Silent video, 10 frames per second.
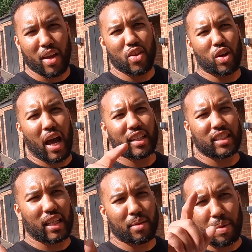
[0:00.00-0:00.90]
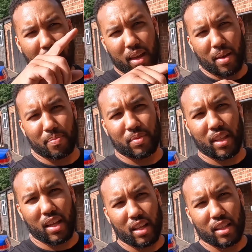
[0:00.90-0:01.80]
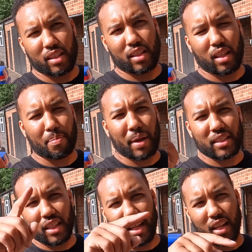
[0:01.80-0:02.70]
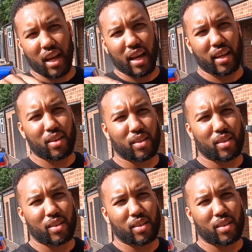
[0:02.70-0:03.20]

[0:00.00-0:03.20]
No, I just had a, um, the oh, what was it? The Mexican guy.